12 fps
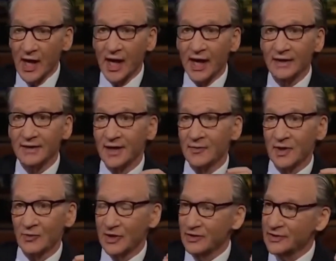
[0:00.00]
I
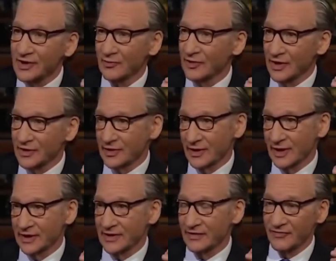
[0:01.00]
mean, when you say religion
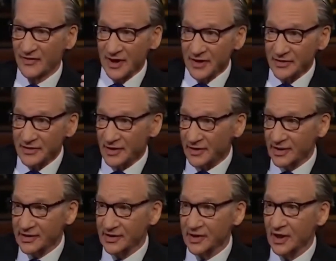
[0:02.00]
is the fix to this,